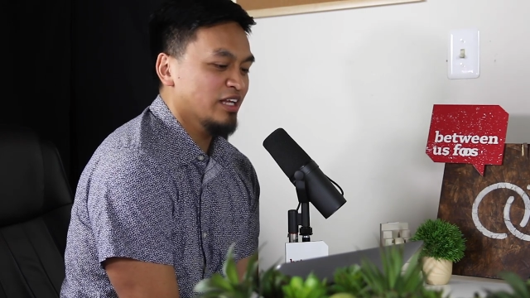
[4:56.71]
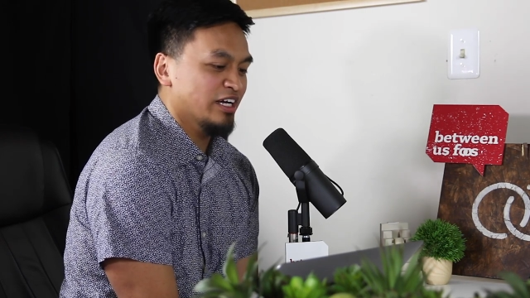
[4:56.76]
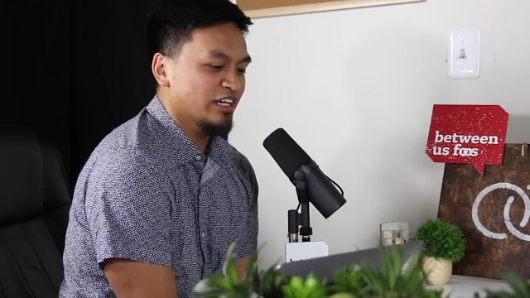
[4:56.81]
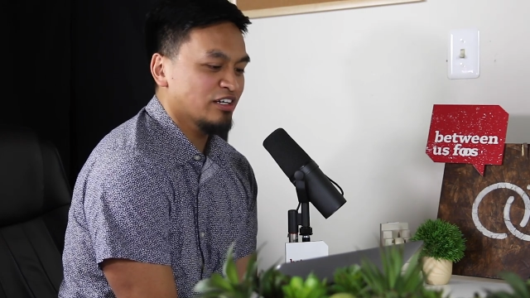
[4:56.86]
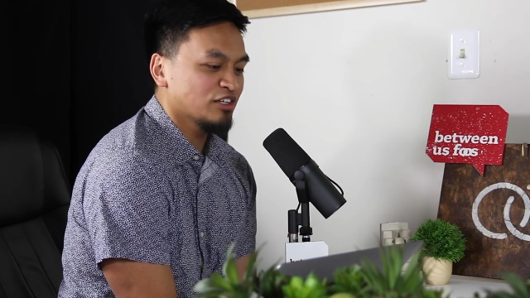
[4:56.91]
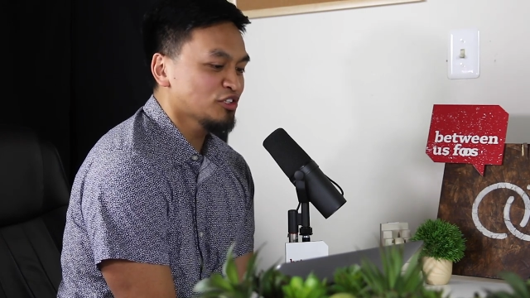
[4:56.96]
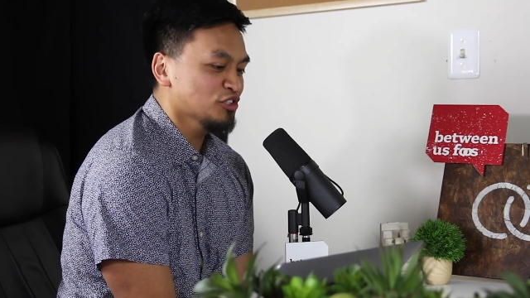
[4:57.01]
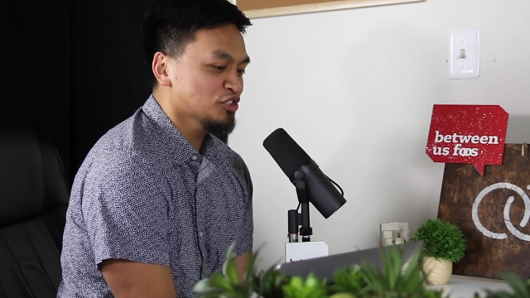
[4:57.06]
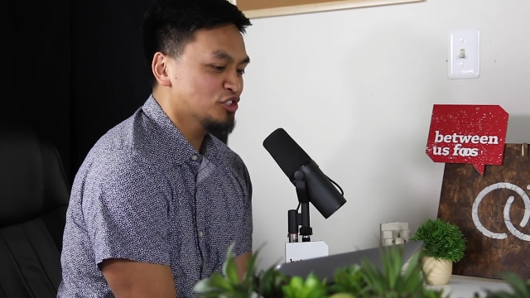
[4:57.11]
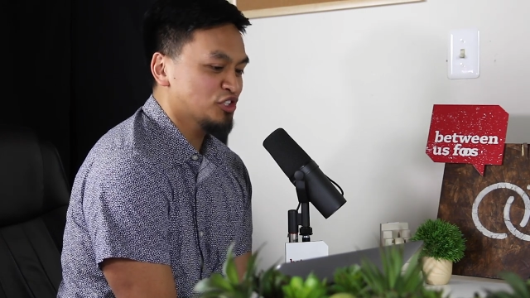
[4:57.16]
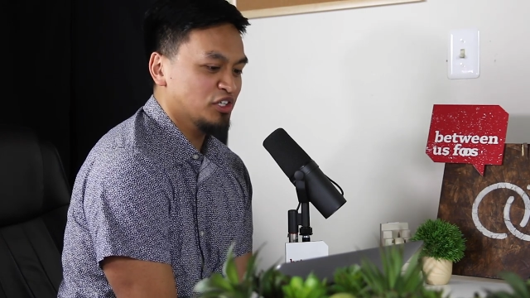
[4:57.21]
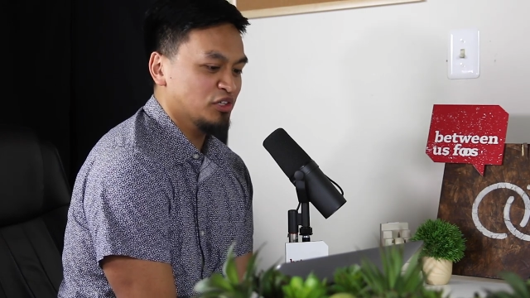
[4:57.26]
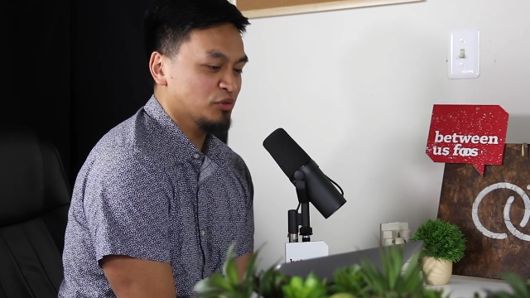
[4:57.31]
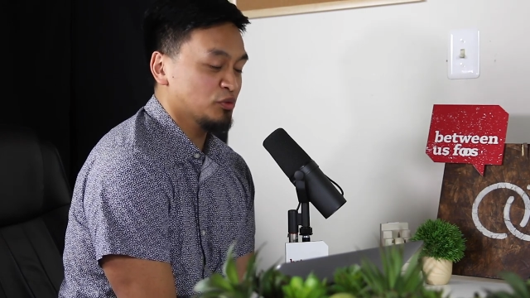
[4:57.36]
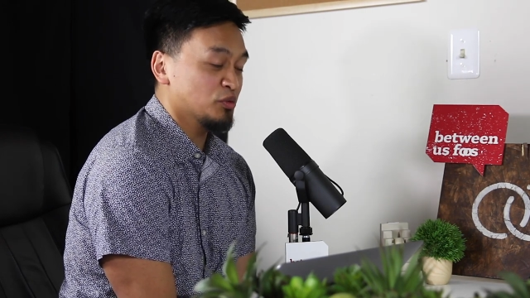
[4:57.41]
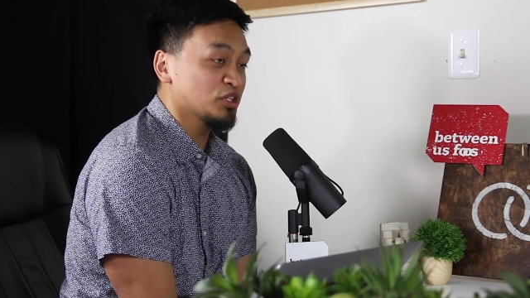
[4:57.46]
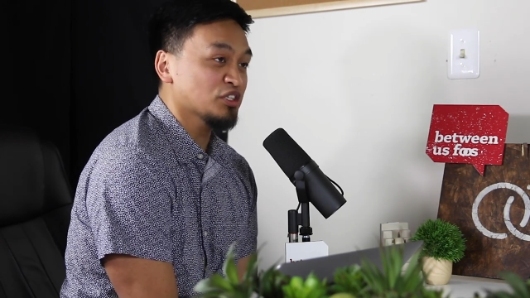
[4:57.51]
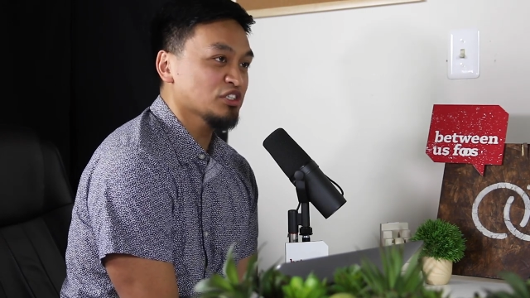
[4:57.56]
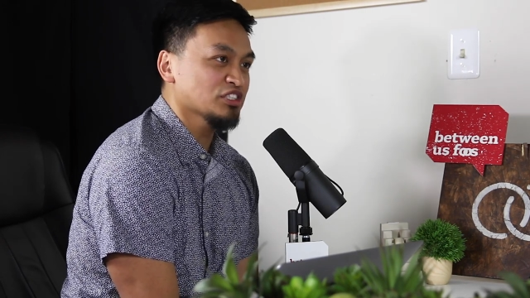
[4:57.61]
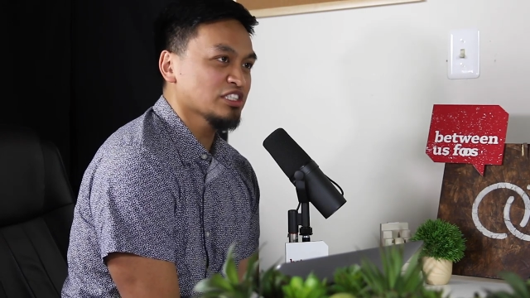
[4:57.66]
like culture
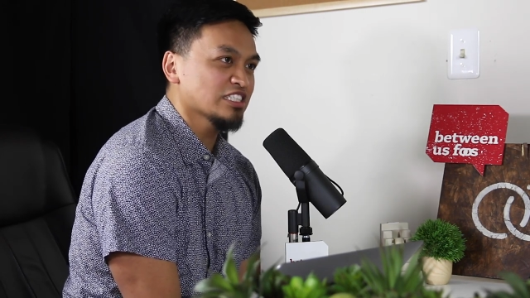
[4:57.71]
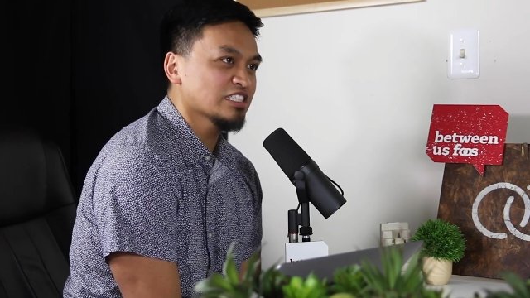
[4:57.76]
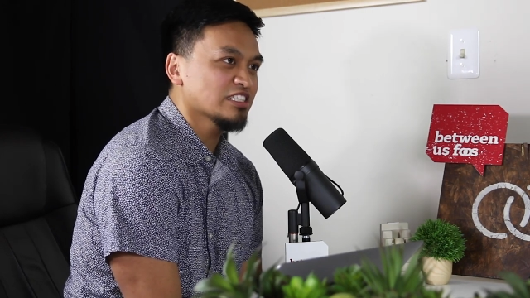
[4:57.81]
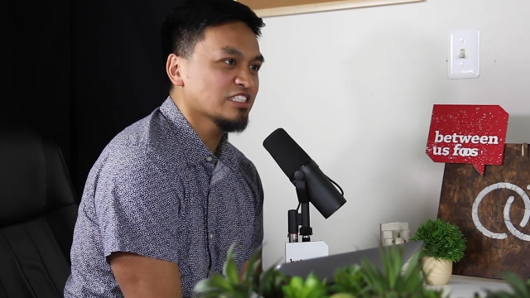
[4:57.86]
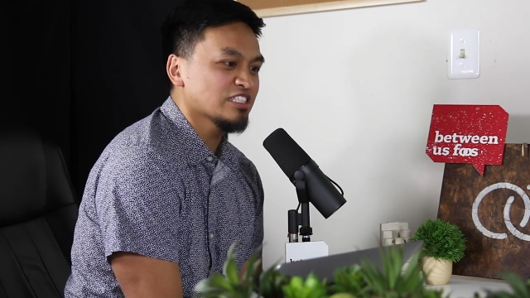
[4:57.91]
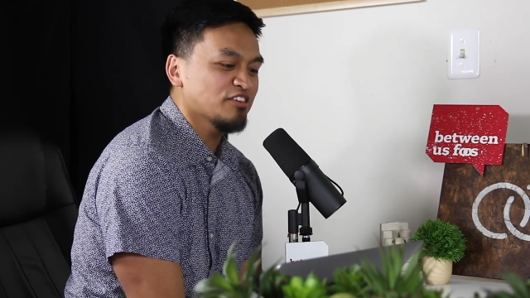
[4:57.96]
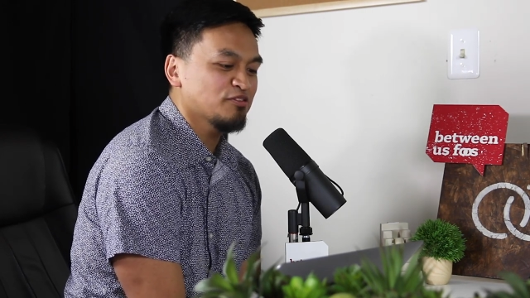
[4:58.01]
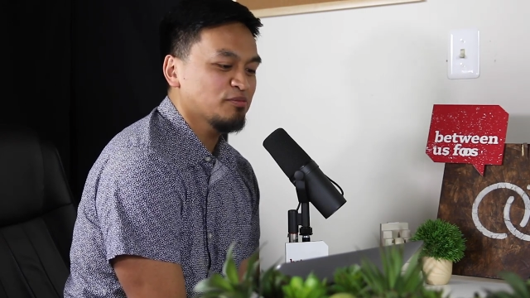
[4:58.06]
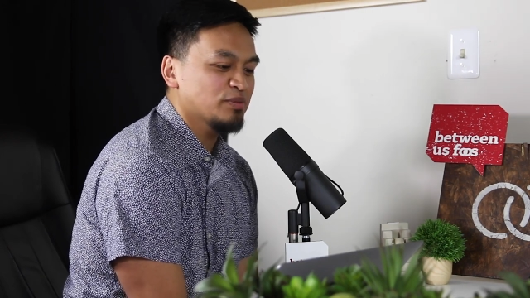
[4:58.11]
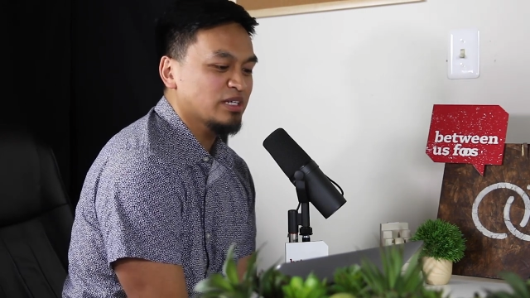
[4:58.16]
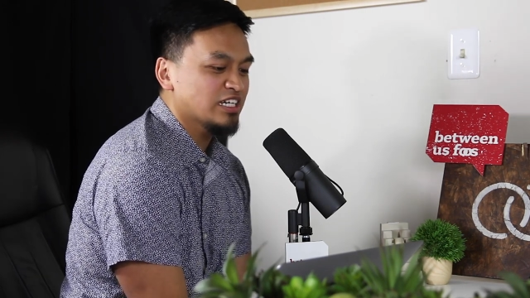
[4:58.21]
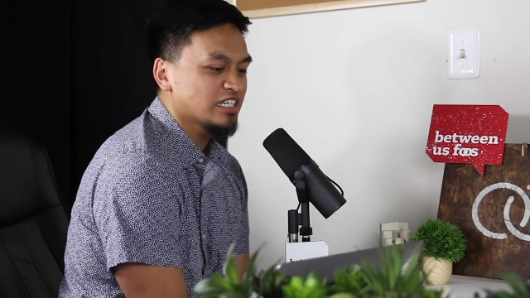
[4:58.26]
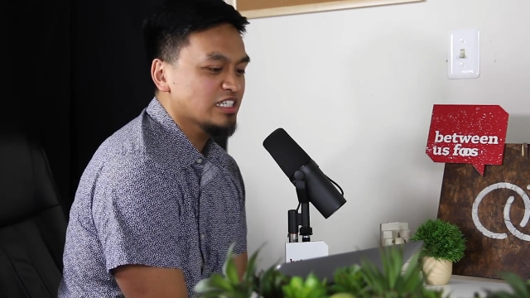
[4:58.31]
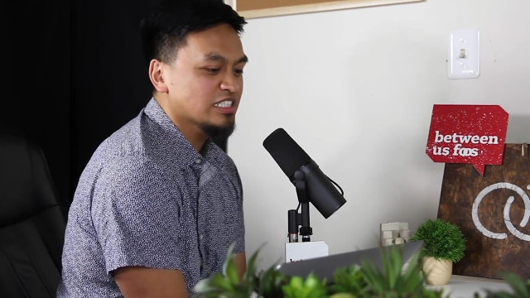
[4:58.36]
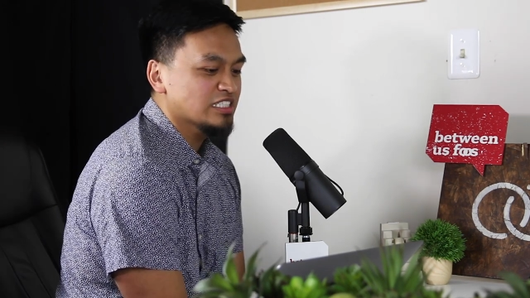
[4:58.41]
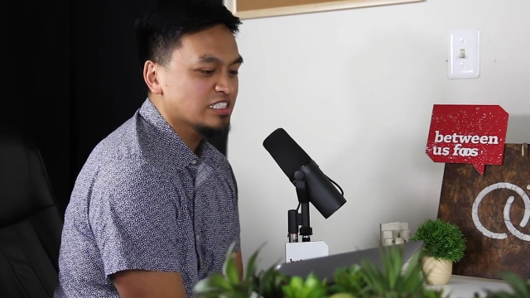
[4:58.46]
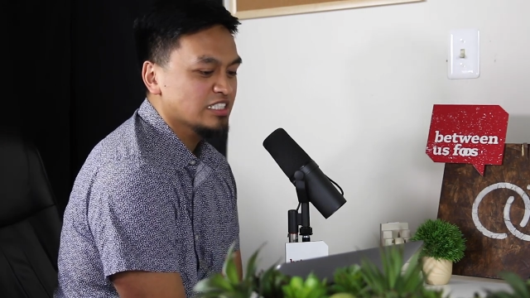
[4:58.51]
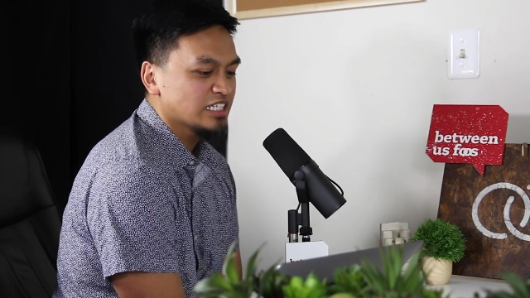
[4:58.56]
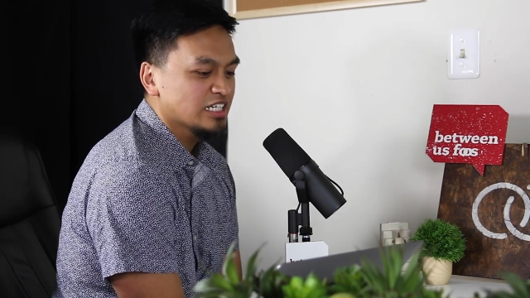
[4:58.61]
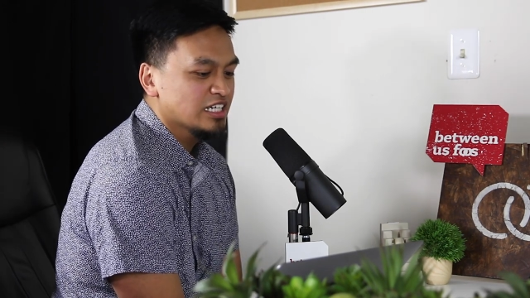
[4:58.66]
and world and stuff,
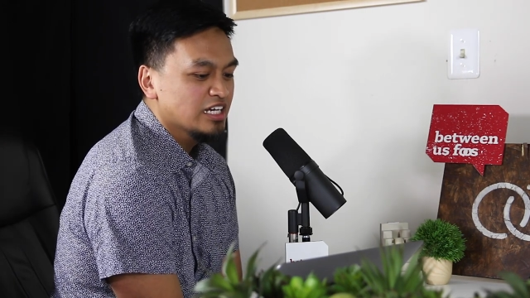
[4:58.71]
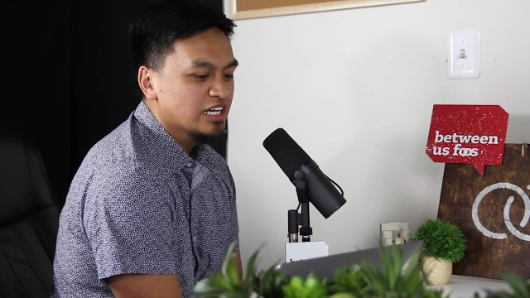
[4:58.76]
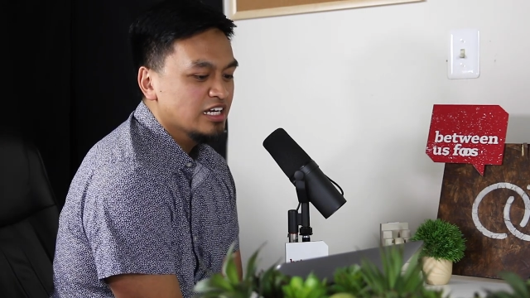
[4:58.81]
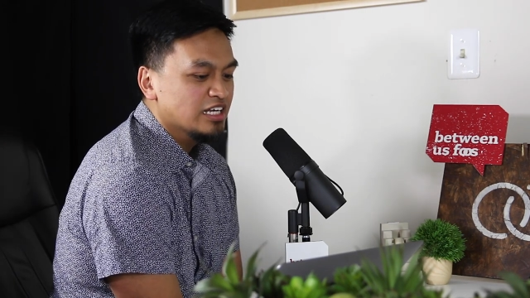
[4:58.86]
because